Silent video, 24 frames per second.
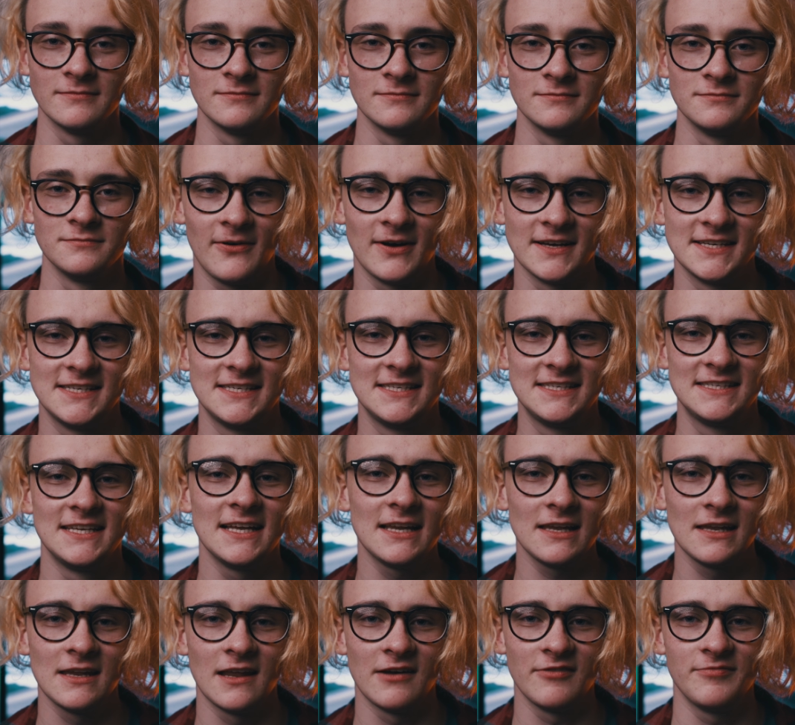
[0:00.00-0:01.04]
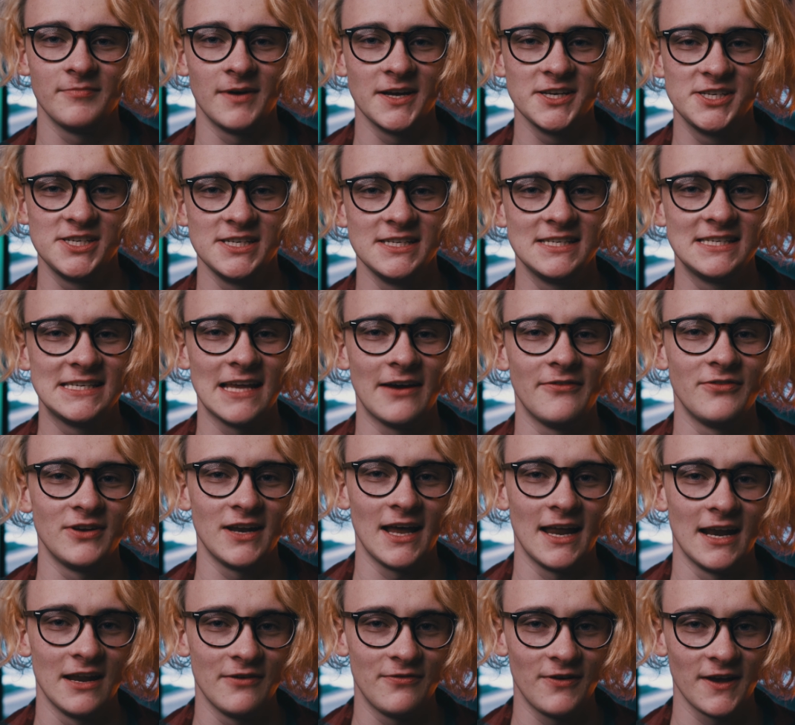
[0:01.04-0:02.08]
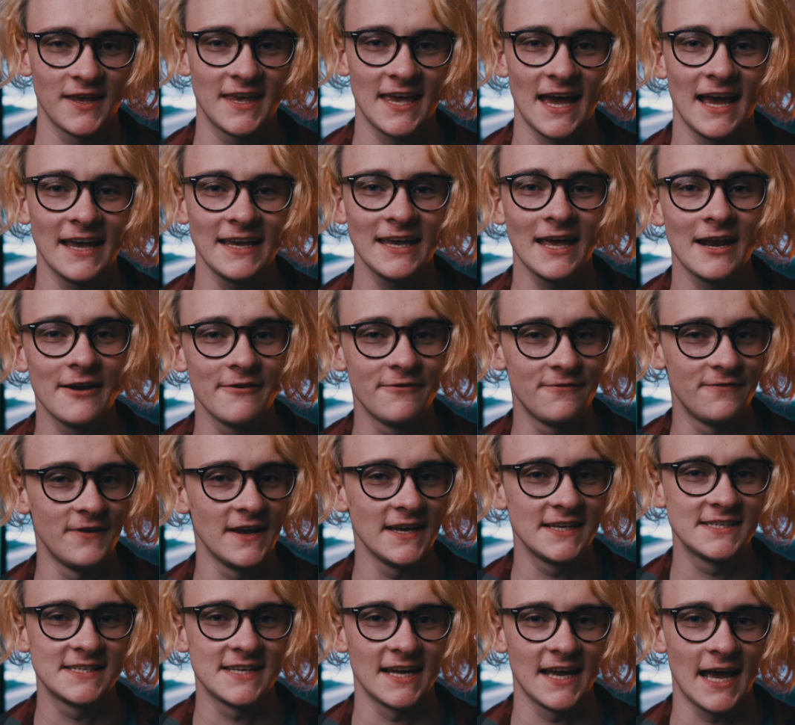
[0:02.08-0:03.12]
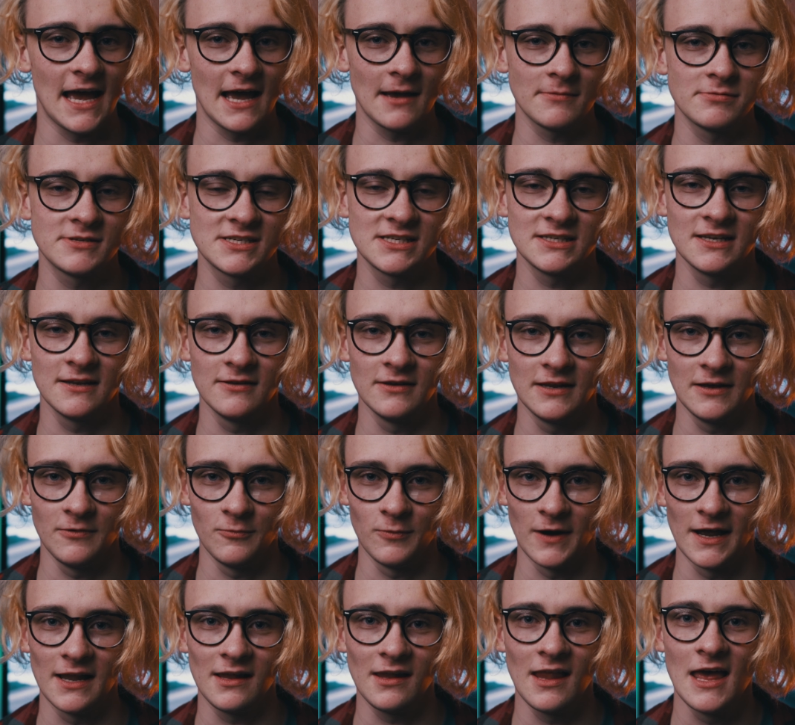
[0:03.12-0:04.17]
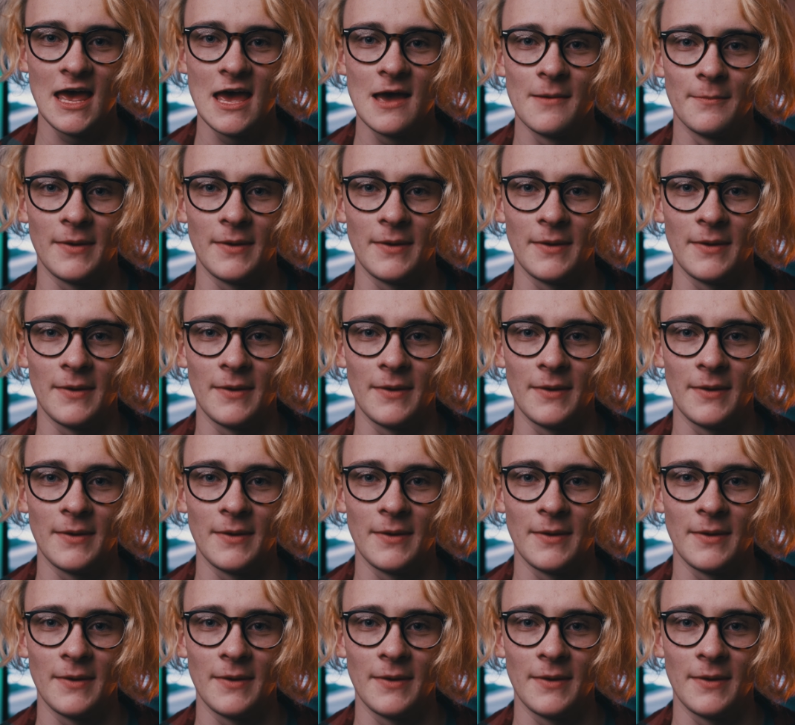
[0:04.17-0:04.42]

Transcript: Now, I still love my G7 and if I can get it fixed, I absolutely will.